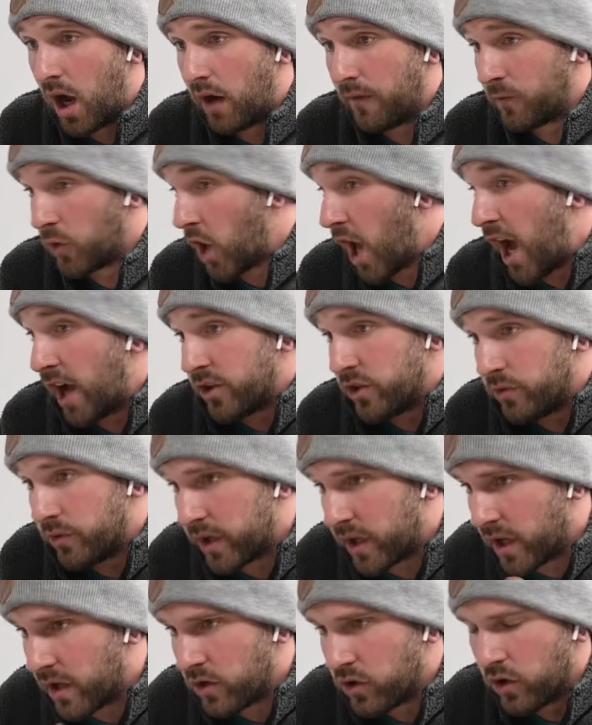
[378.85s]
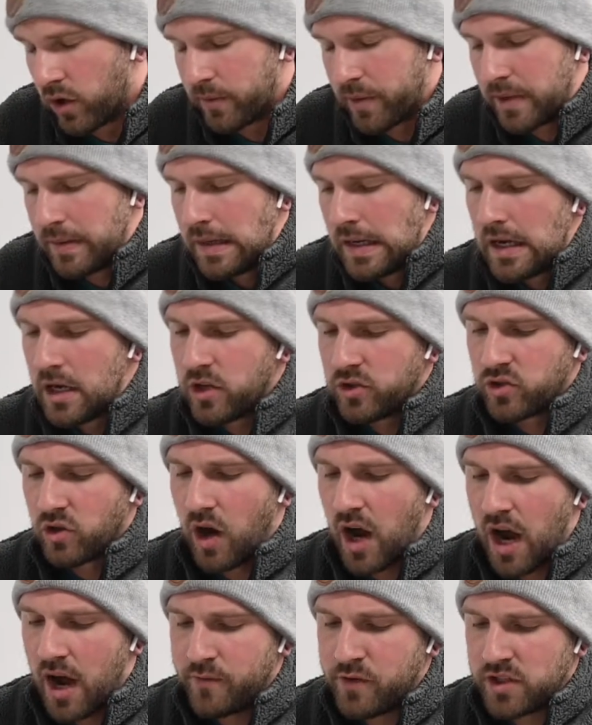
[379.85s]
for not doing it. You know what I mean?
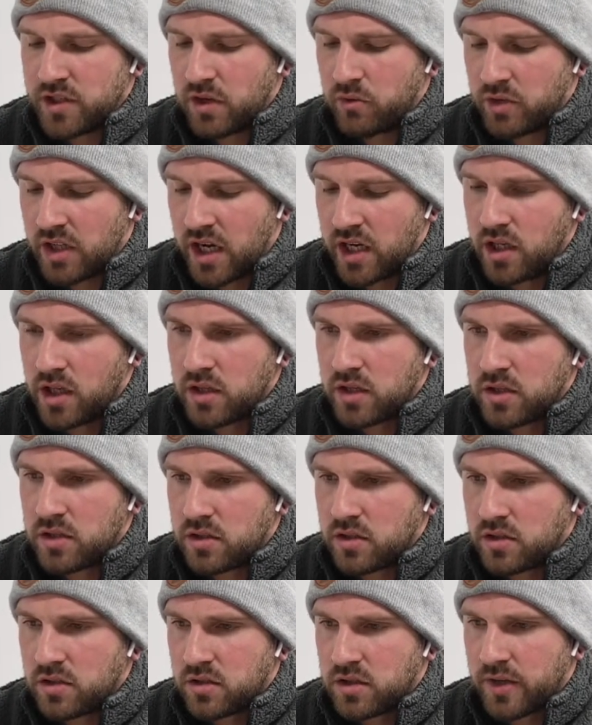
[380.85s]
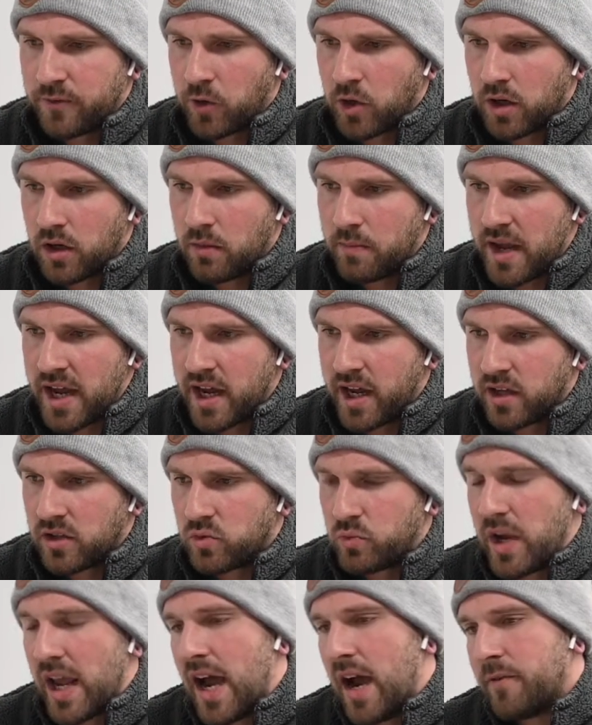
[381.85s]
So obviously with any of these different
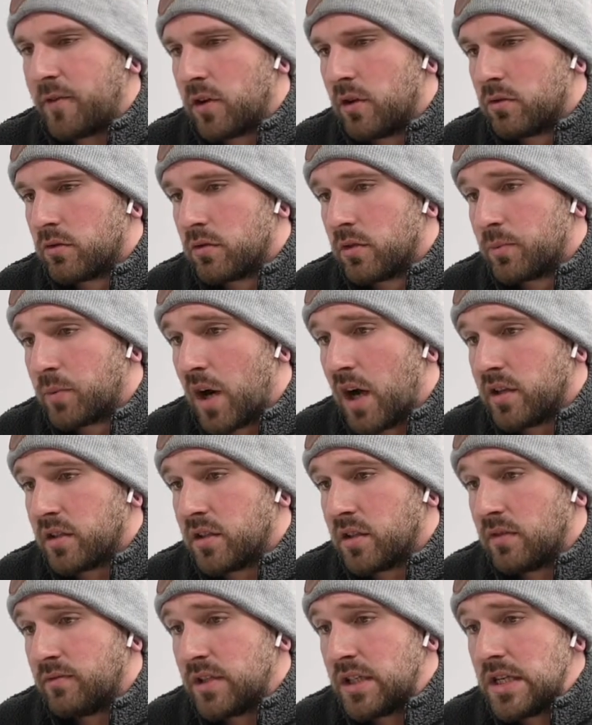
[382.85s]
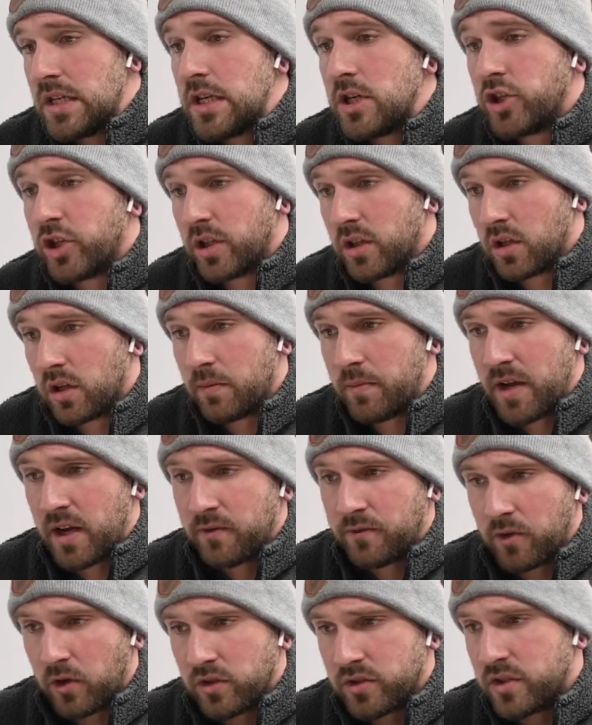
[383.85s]
commands, we have to go through the process of teaching the
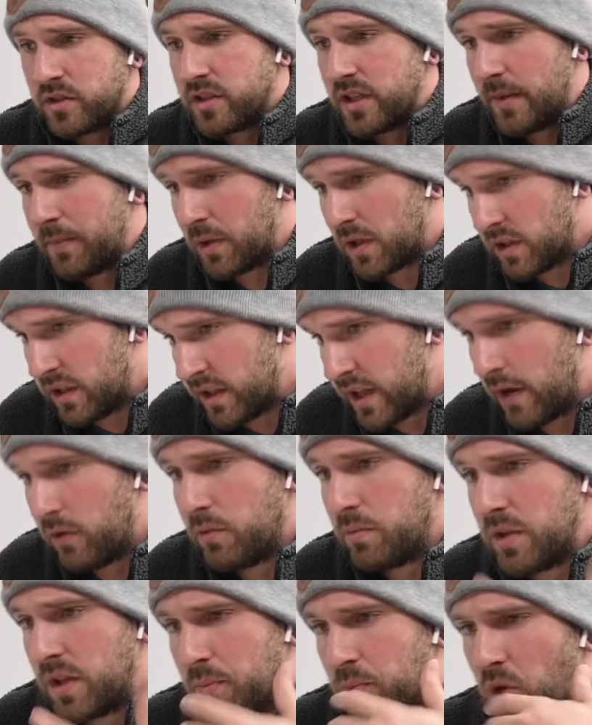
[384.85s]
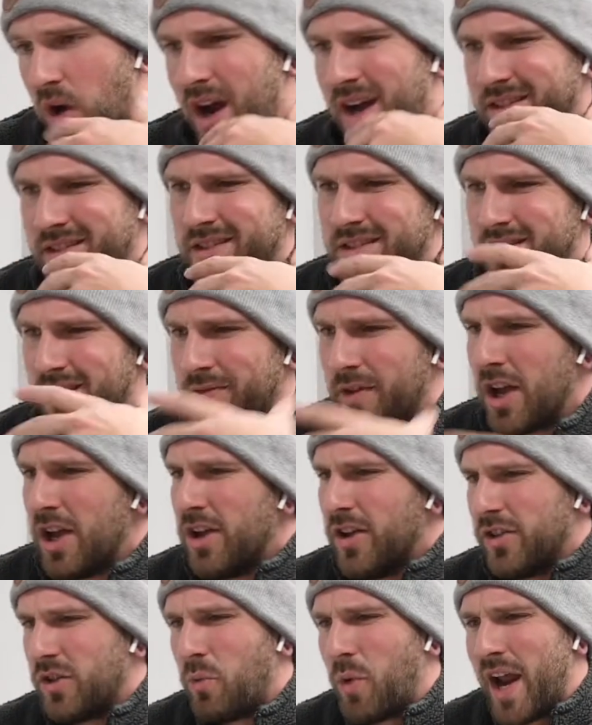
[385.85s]
command first. And typically that would be the process of
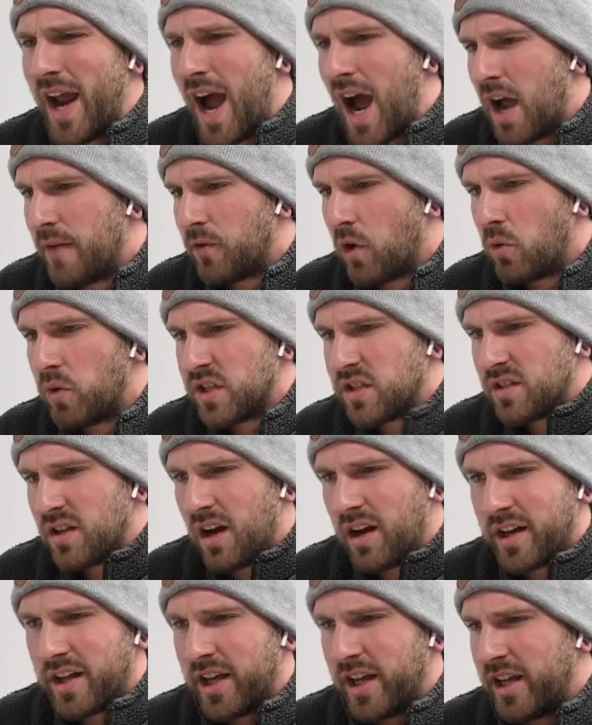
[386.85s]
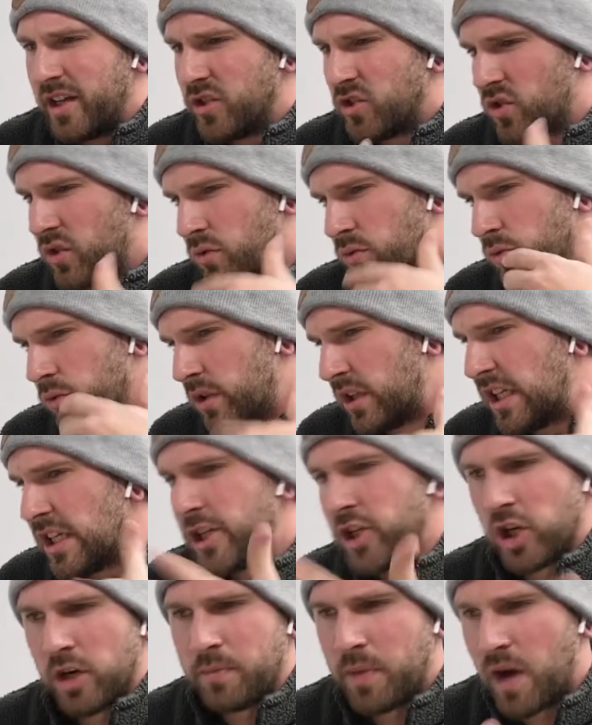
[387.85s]
the way I've always done it is through
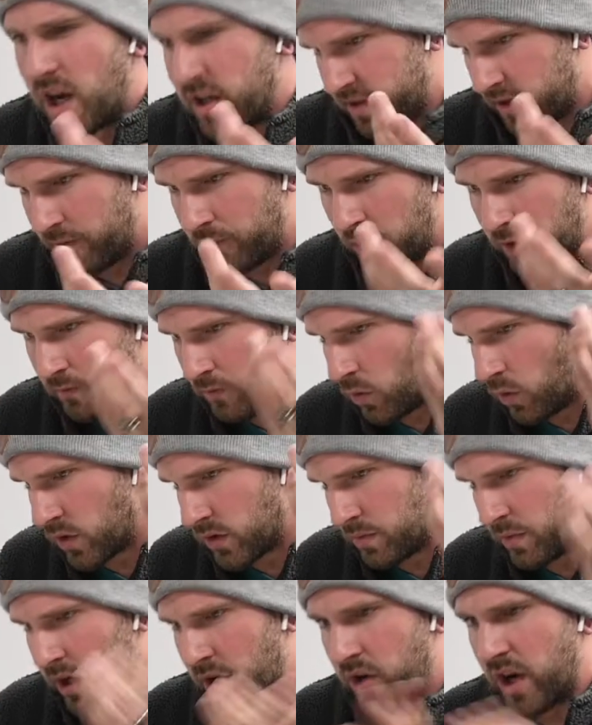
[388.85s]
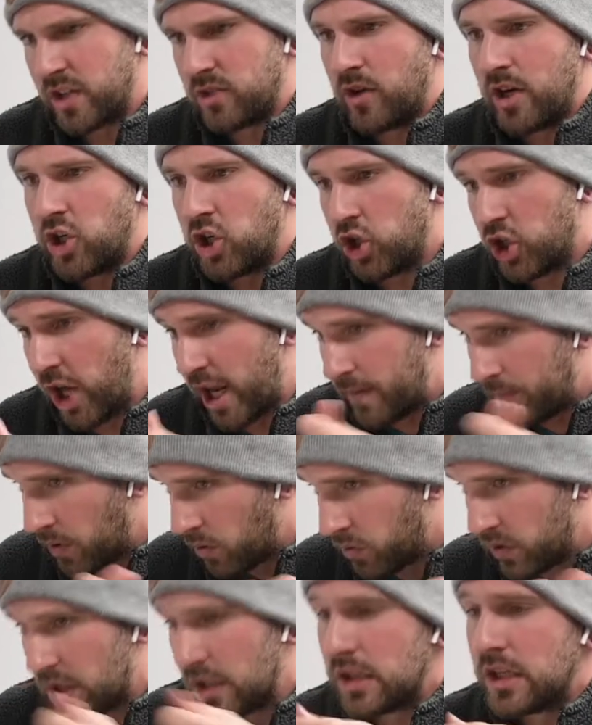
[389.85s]
leash and positive reinforcement, right? So I shape
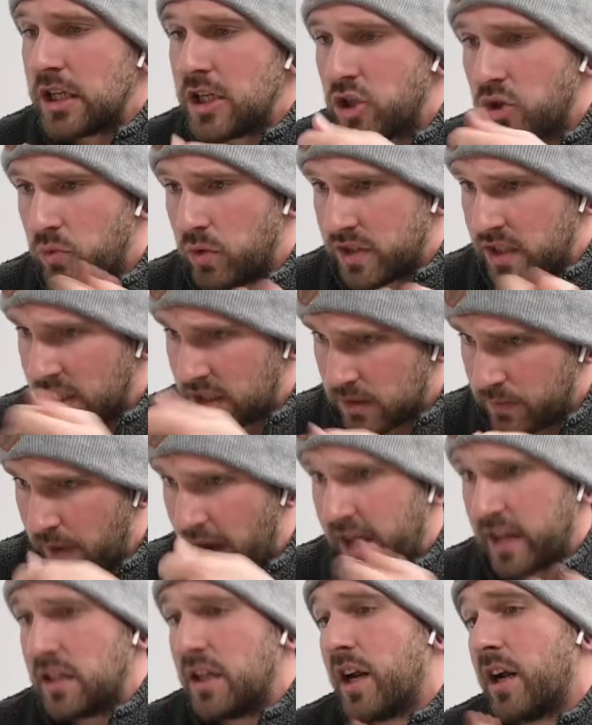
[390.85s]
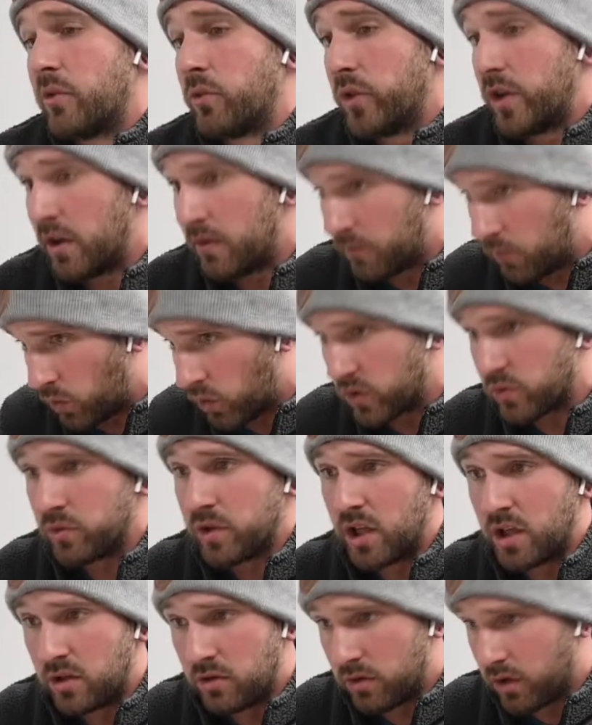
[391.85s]
it with the leash, what's expected. I reinforce
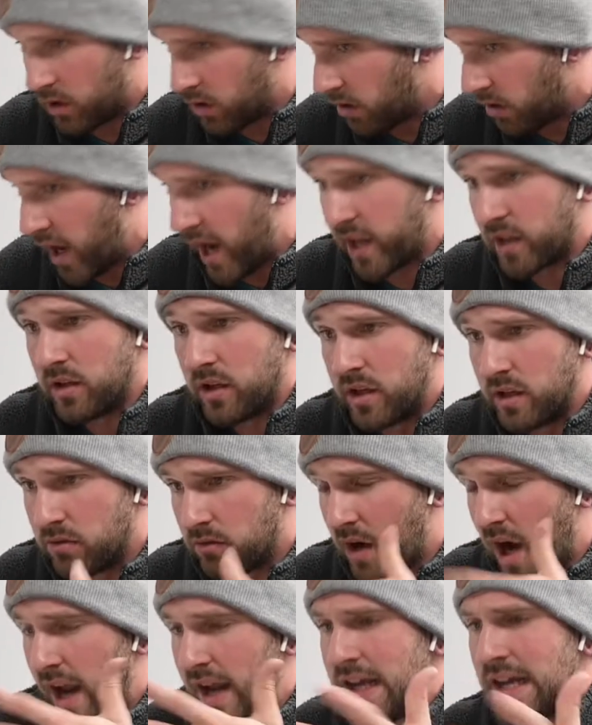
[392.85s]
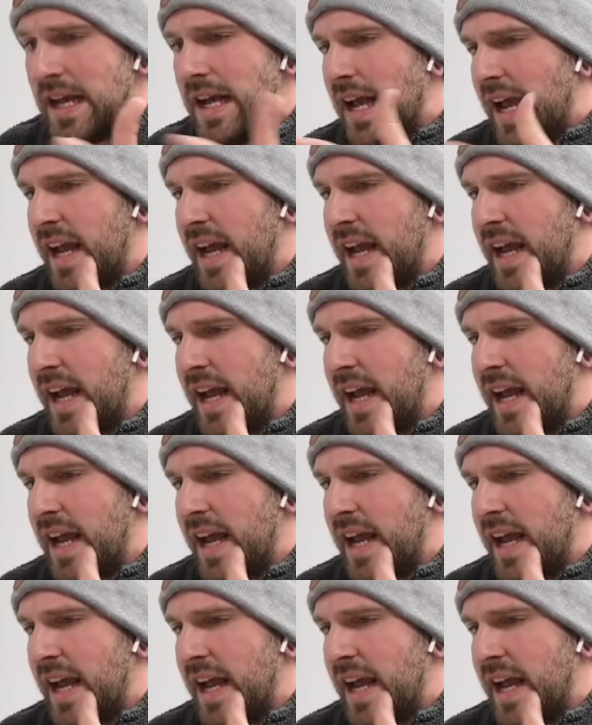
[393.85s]
when they do it correctly, right?